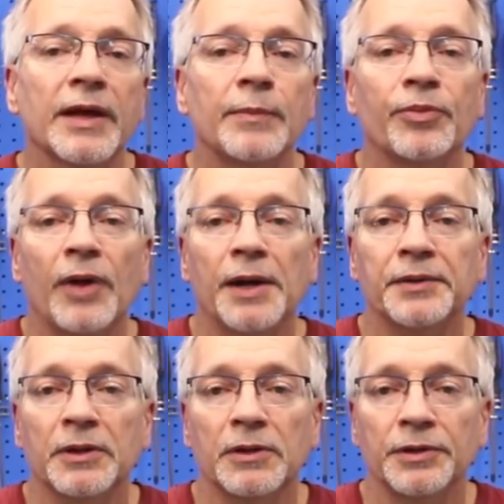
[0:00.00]
that
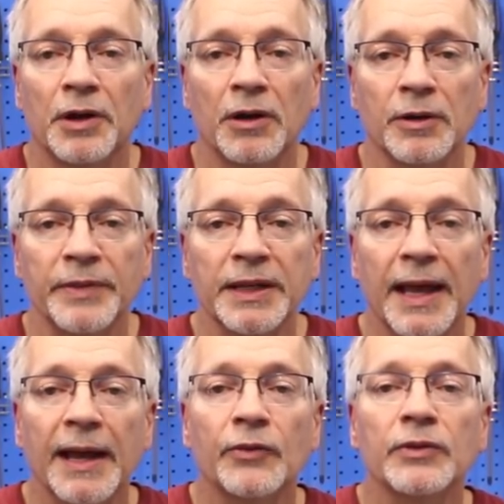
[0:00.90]
practical an arm. It
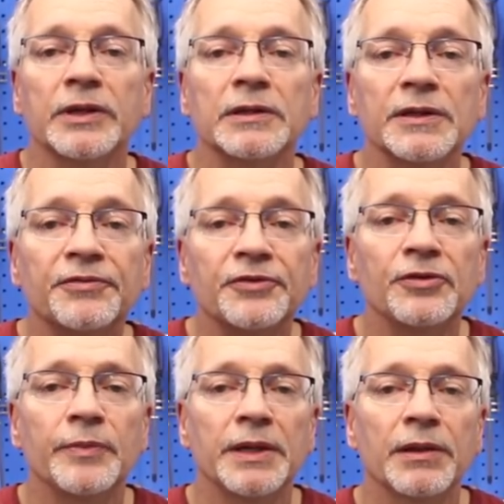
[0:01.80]
can't really lift
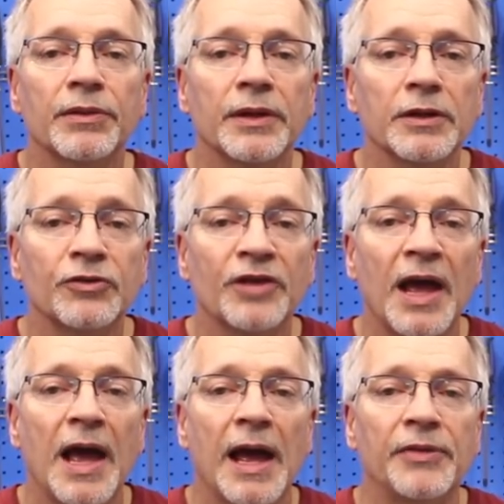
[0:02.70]
too many things,
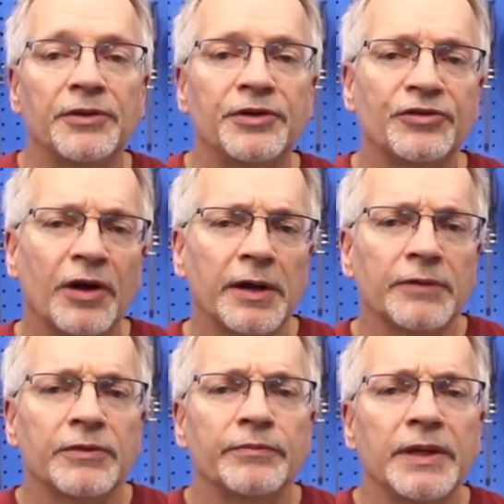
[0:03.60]
and the design
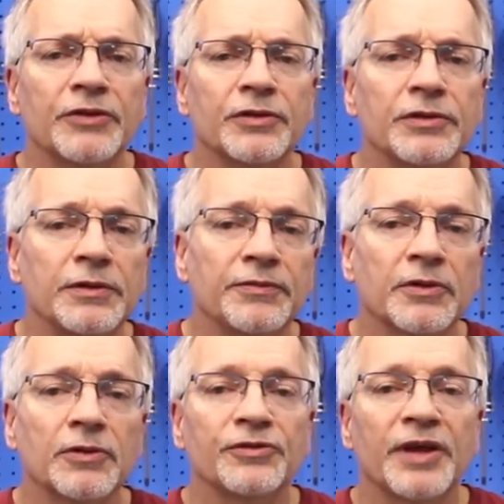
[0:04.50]
of it makes it
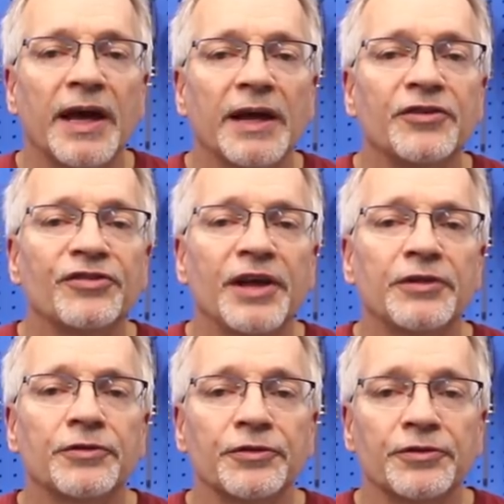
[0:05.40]
difficult to add
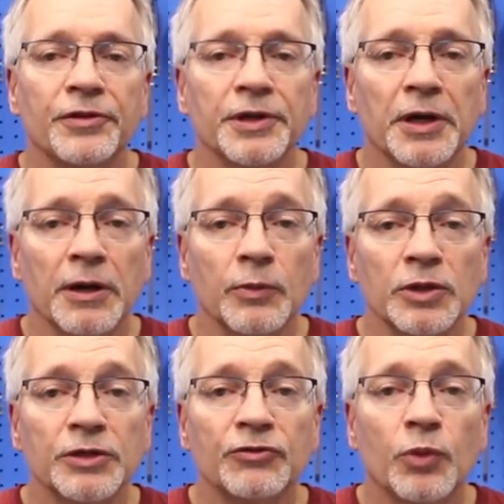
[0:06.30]
sensors to the arm,
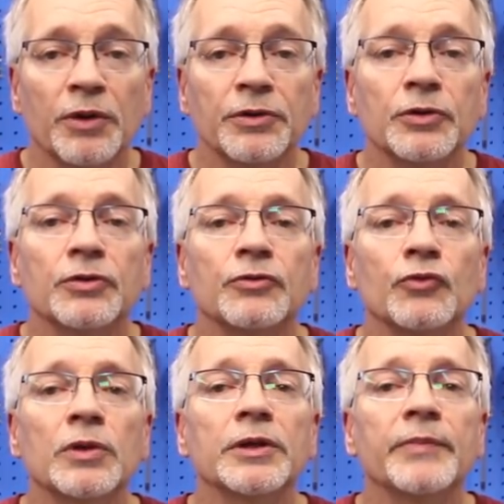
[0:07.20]
which is where you can
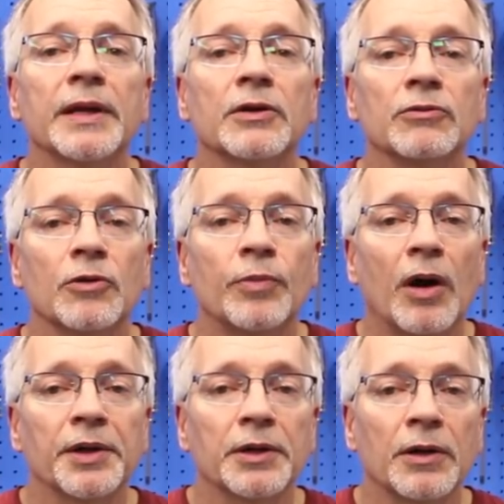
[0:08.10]
really make a
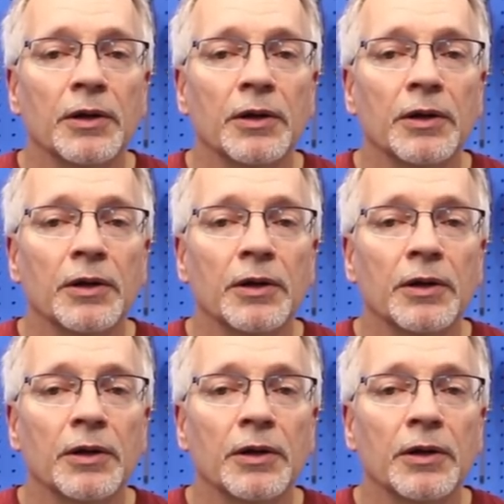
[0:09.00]
robotic